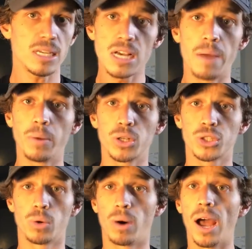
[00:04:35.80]
I'm not
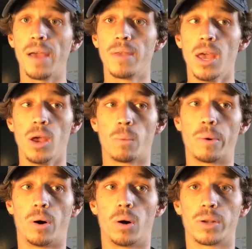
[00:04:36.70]
sure why. We
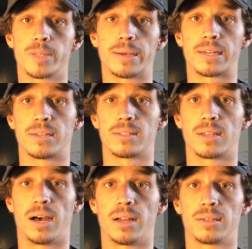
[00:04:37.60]
were all expecting to
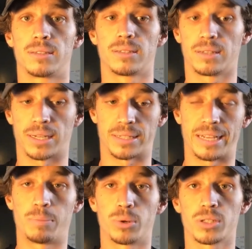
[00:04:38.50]
start like a
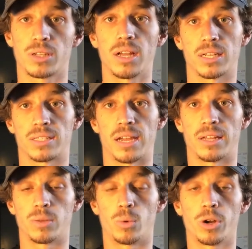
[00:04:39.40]
deep water start, like standing
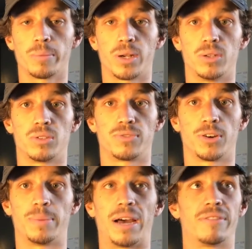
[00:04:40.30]
in the water, because for
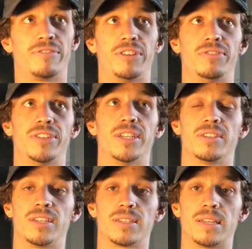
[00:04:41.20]
about 50 to
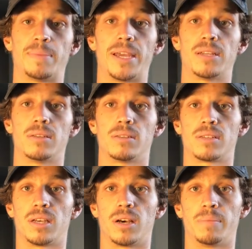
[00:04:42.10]
60
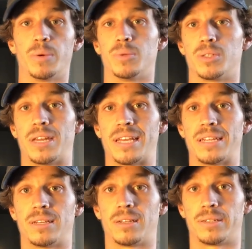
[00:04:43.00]
meters, um, it was
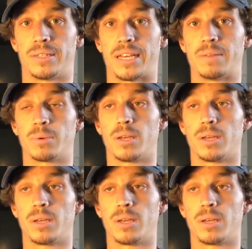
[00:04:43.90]
knee deep.